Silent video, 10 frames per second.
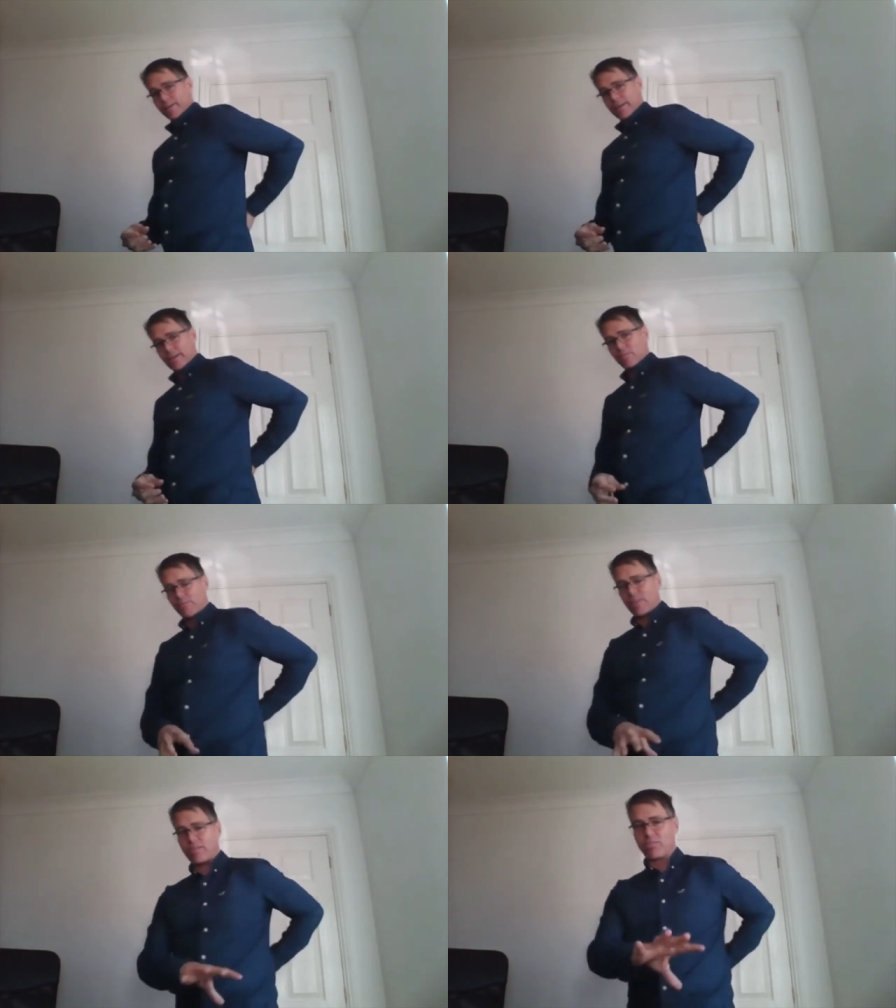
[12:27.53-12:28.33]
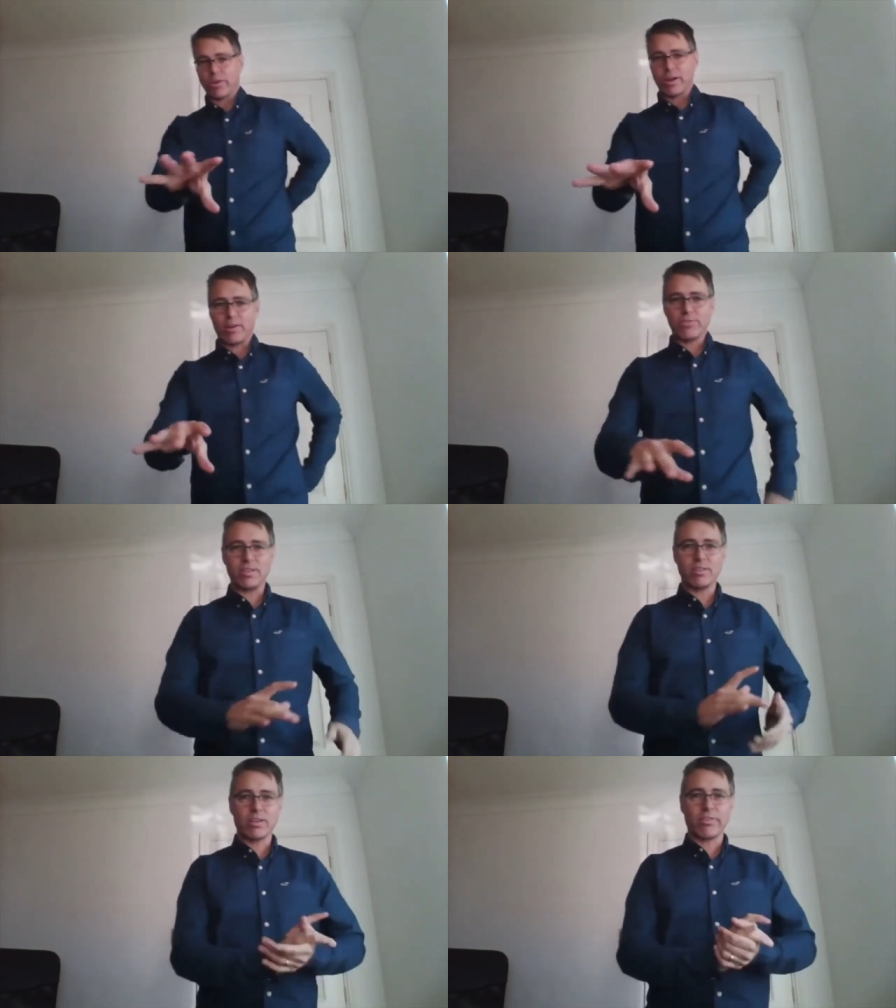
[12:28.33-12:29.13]
Okay, so if that's not enough to
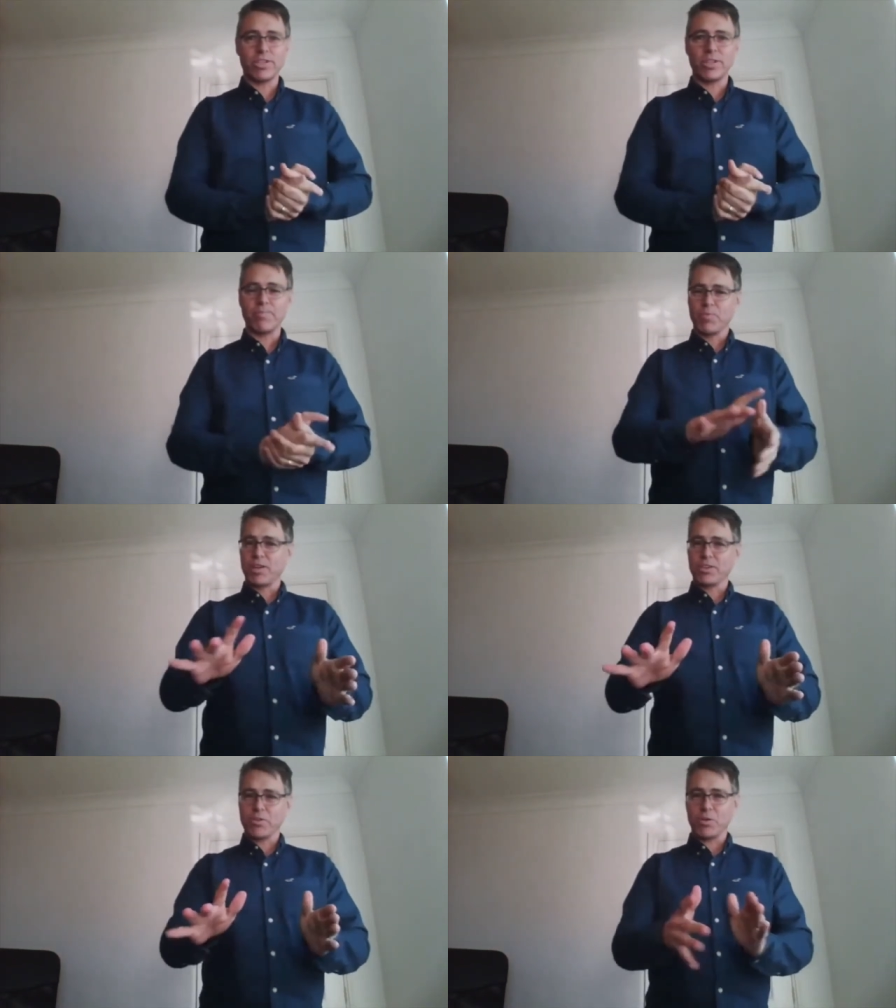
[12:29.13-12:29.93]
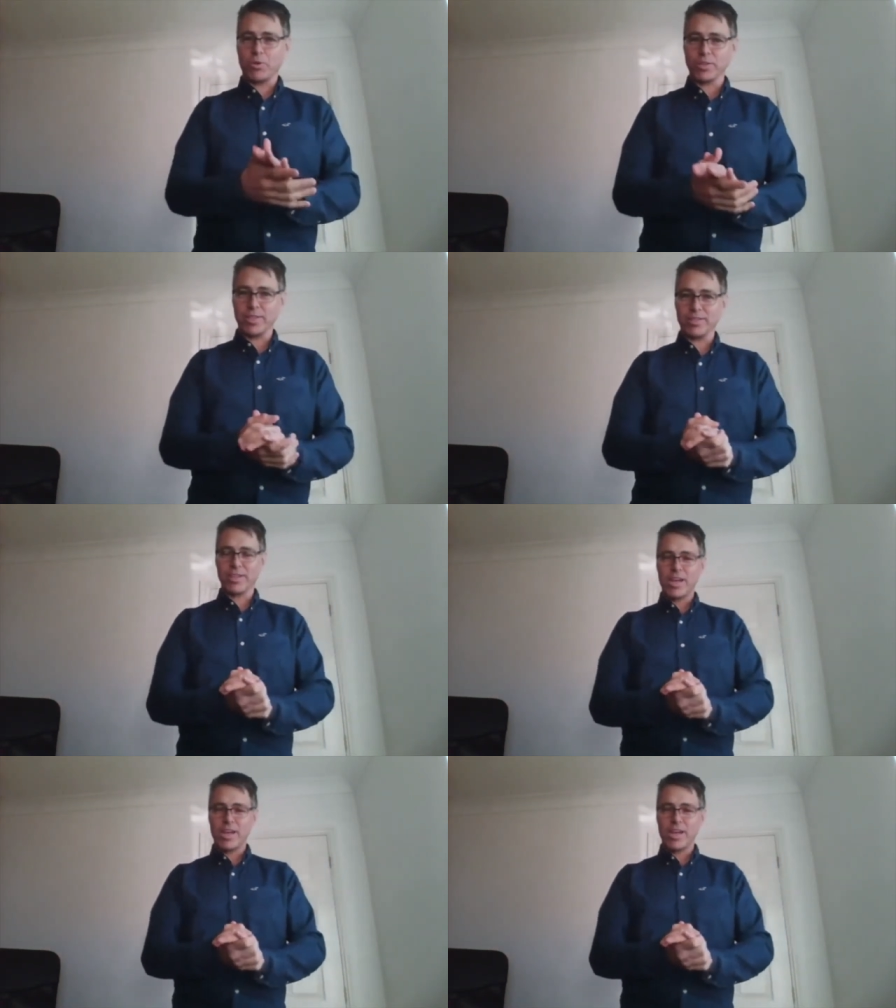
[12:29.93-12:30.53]
discourage you, I don't know what is.